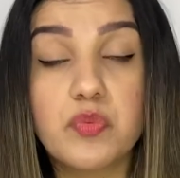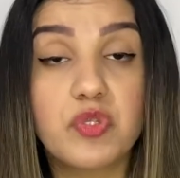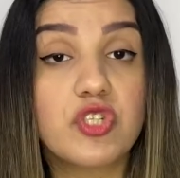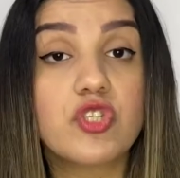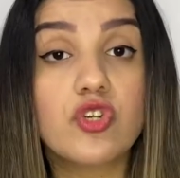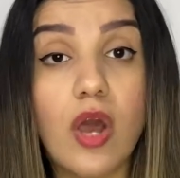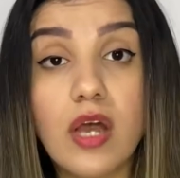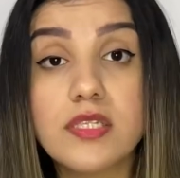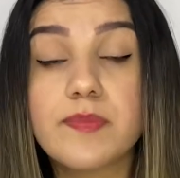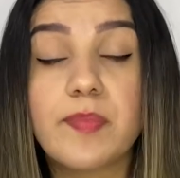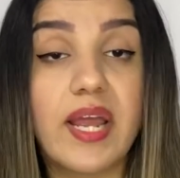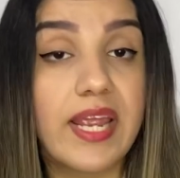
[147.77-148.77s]
which is
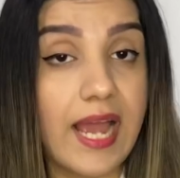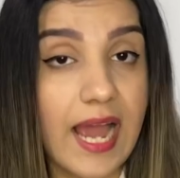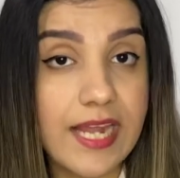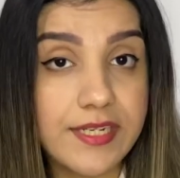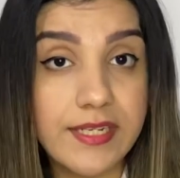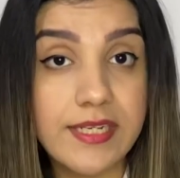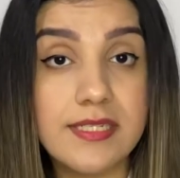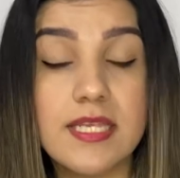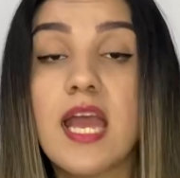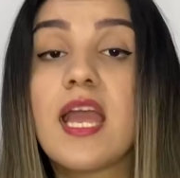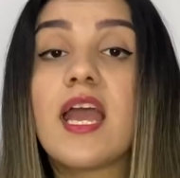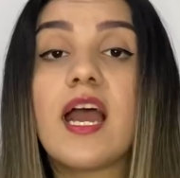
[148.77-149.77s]
caused by acne,
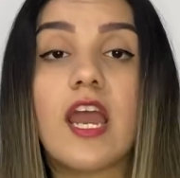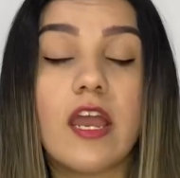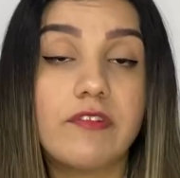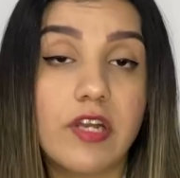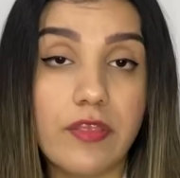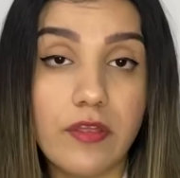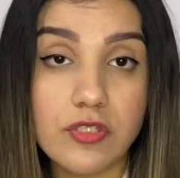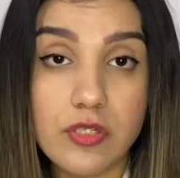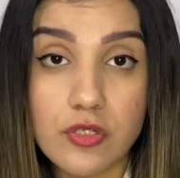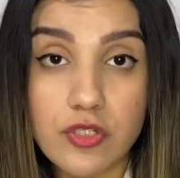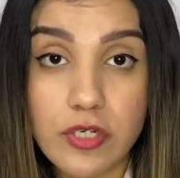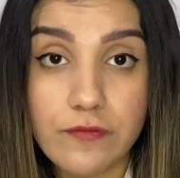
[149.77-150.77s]
I have another
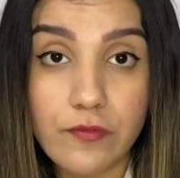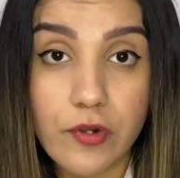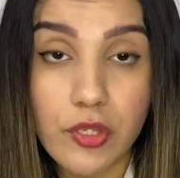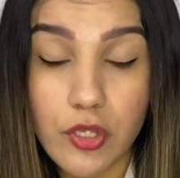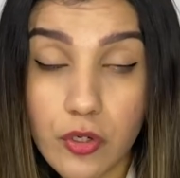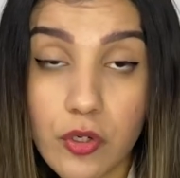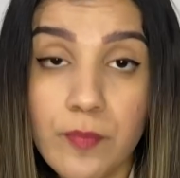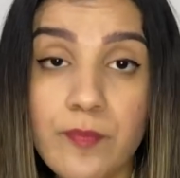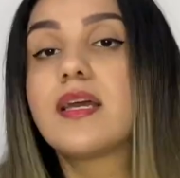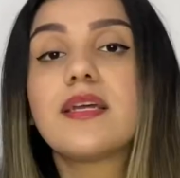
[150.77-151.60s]
solution for you.